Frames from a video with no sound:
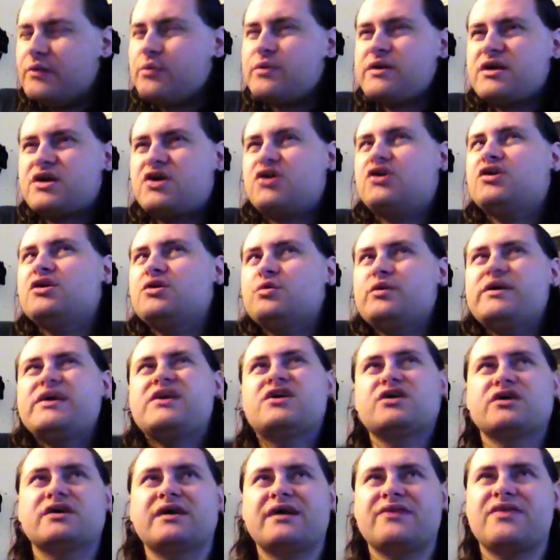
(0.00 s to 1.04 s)
We could we
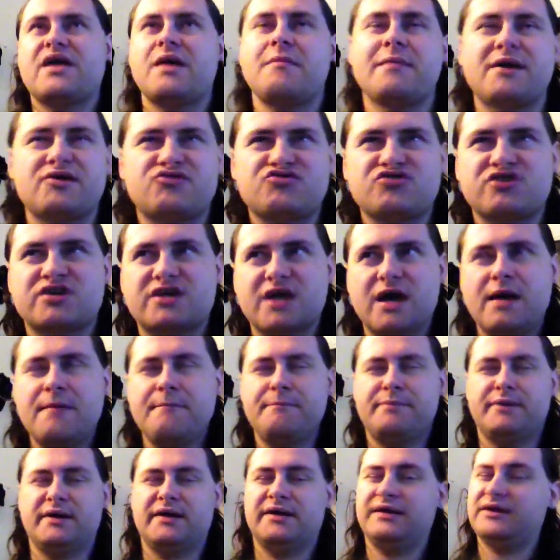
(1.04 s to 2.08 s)
could get that match again,
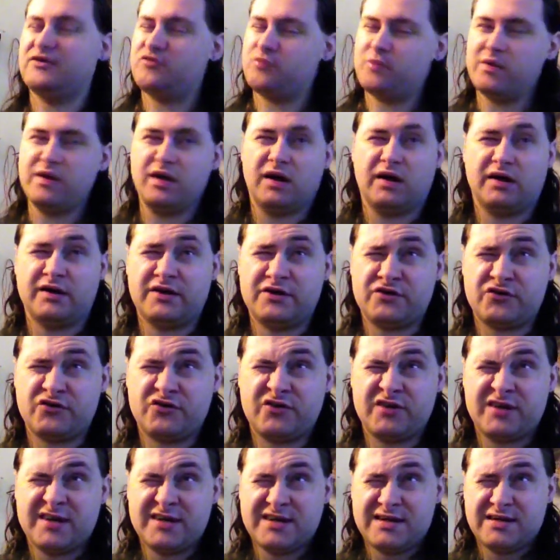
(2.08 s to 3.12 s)
but let's be
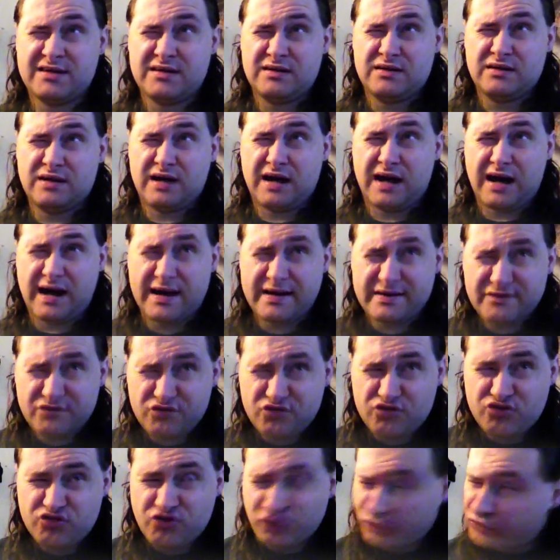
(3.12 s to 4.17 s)
honest, I
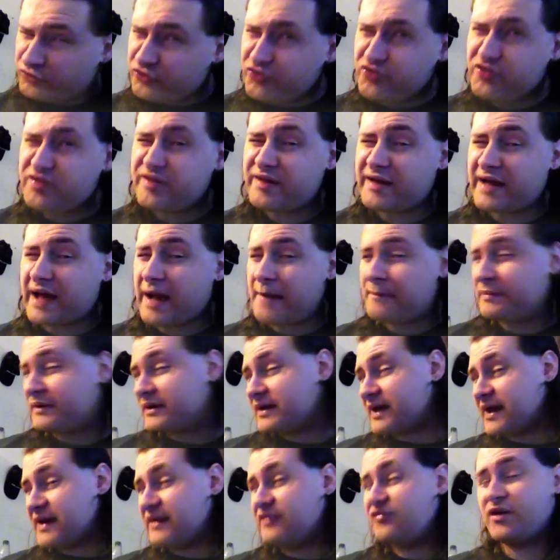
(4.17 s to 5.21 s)
don't see that
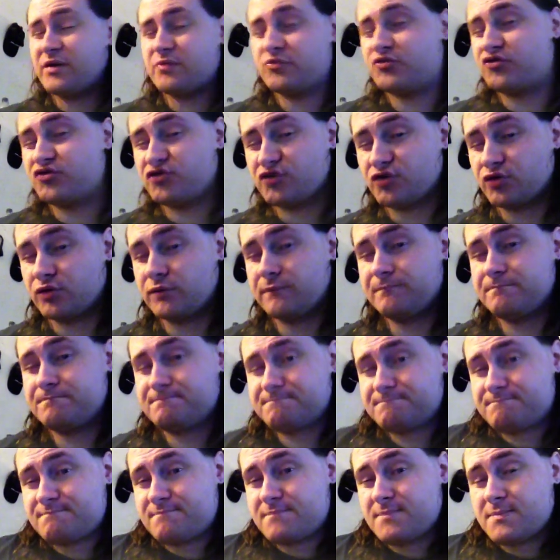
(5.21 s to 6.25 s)
happening anytime soon.
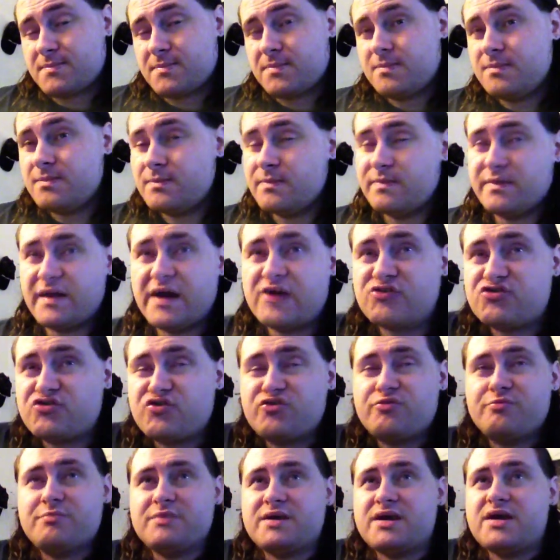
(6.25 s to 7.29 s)
That's
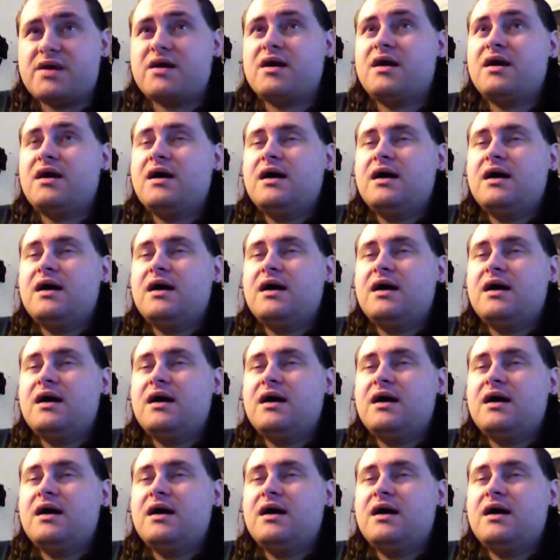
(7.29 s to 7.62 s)
just me.